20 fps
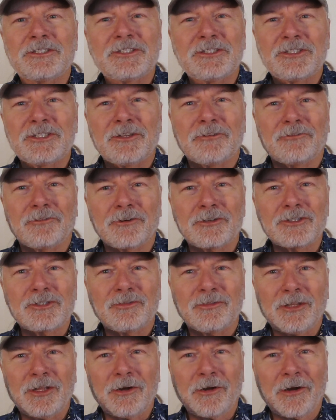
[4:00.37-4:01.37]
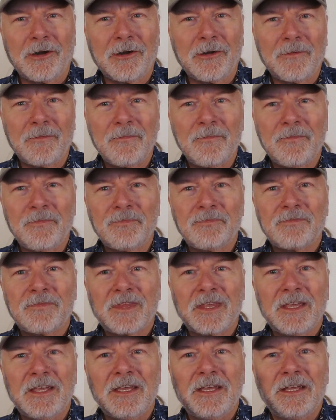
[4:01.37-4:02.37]
is the first floor.
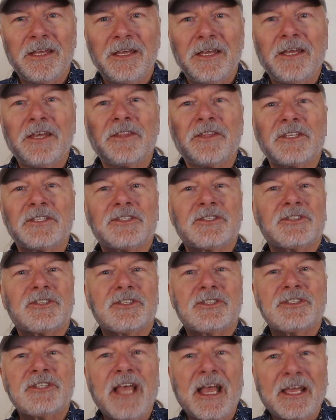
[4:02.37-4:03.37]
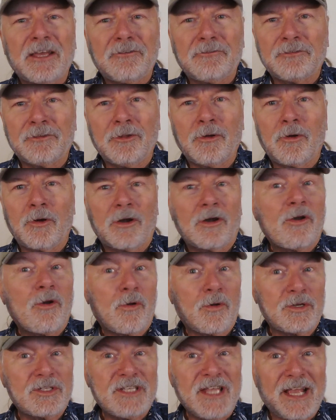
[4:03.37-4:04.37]
This is the second floor,
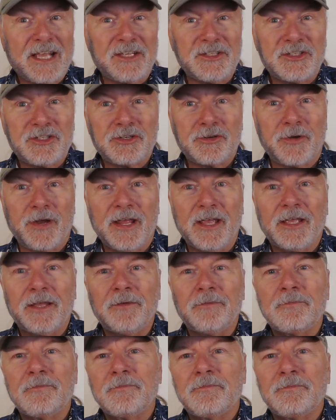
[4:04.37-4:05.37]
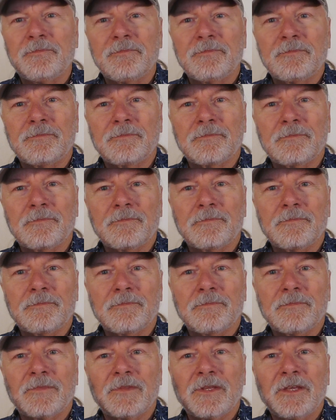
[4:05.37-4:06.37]
or second string.
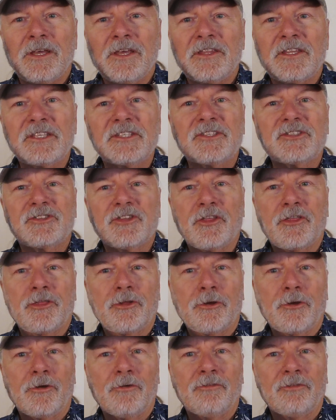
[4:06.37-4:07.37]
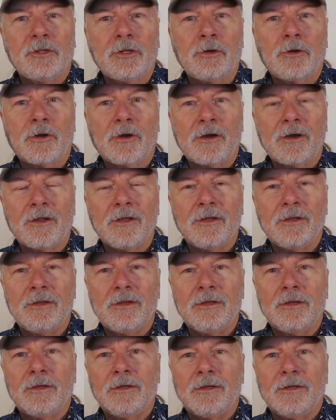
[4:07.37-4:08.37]
This is the third floor,
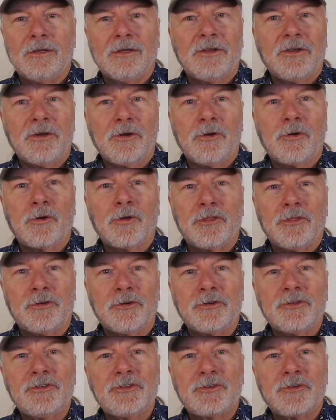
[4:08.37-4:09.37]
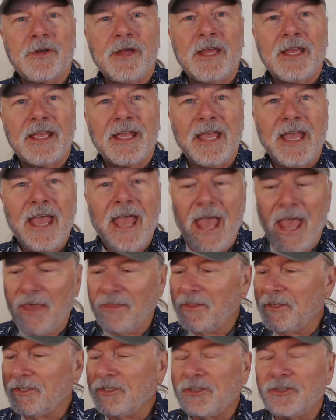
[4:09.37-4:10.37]
or third string,
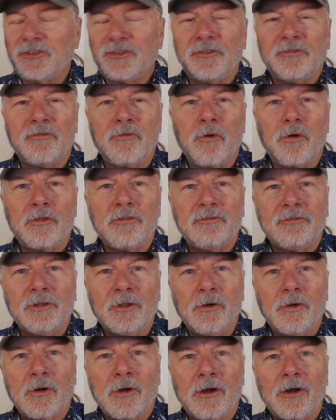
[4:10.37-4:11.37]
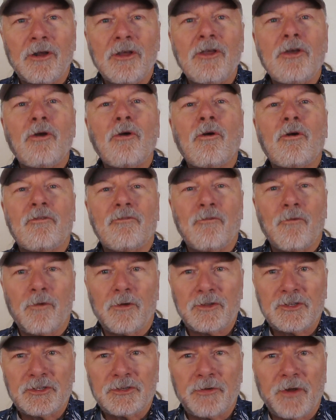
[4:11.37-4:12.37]
and this is the fourth floor, or
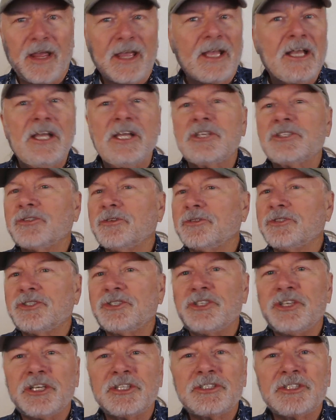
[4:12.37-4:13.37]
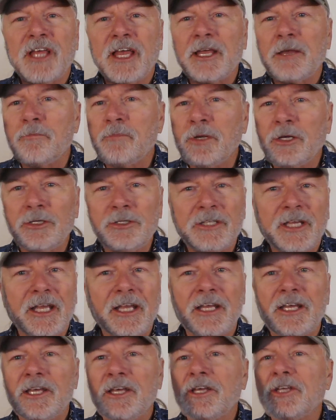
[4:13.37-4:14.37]
fourth string. So it's just like a
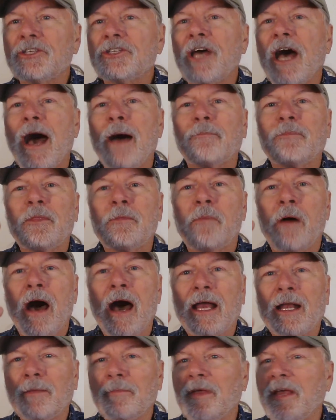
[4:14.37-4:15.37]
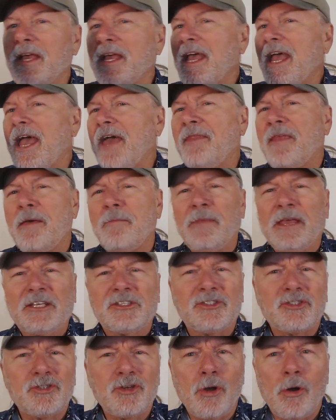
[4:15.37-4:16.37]
building, top to bottom. And that
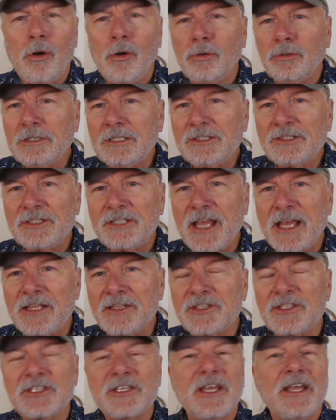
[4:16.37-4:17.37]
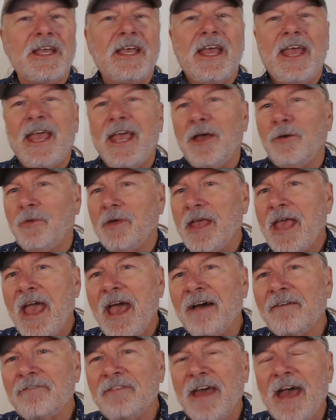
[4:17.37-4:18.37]
makes total sense, and we
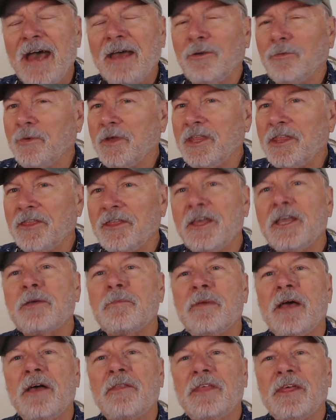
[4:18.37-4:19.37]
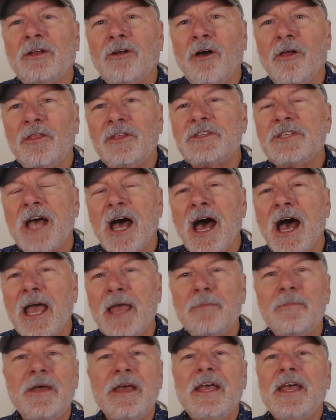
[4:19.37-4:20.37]
have that, and we think about that all the
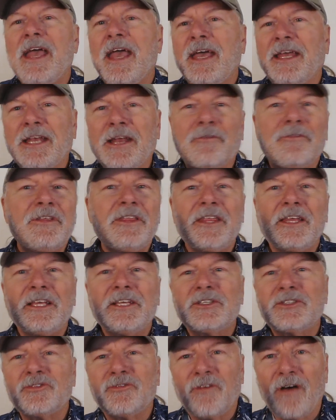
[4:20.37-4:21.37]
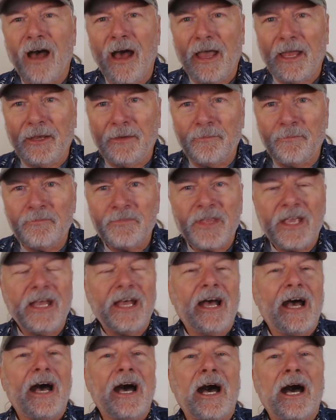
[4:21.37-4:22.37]
time, and everything is fine.
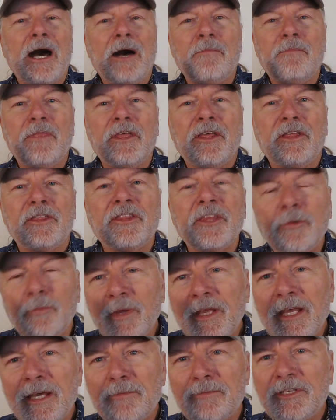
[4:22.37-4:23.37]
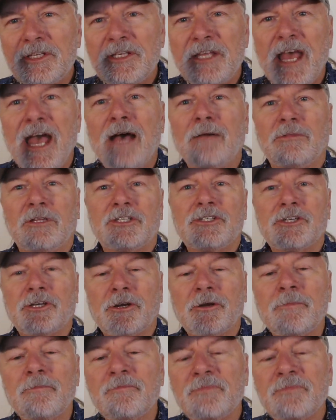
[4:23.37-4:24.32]
Then we come to tablature.